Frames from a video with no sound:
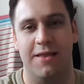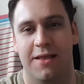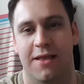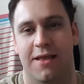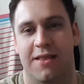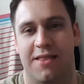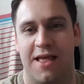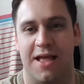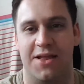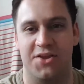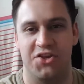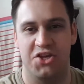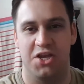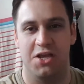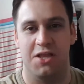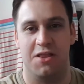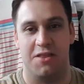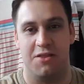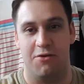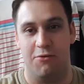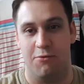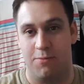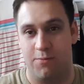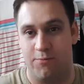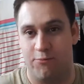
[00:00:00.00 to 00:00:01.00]
It's actually
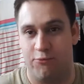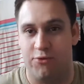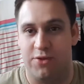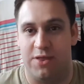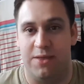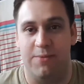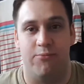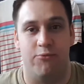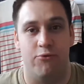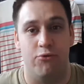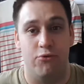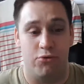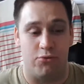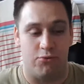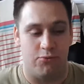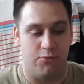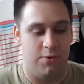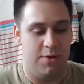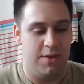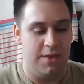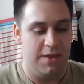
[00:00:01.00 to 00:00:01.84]
still pretty brutal.